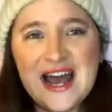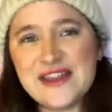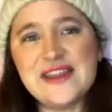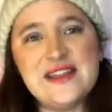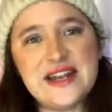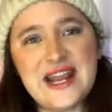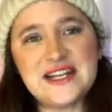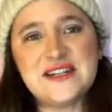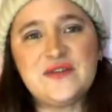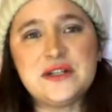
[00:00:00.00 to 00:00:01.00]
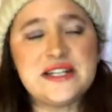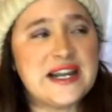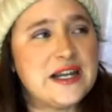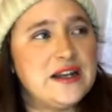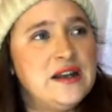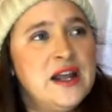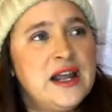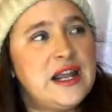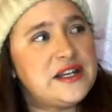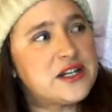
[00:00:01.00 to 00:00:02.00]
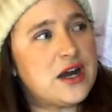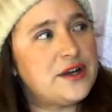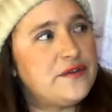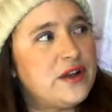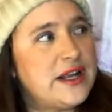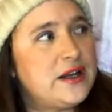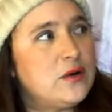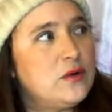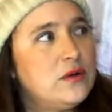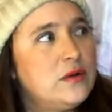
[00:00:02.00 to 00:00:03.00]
and then the next second it's kind of like,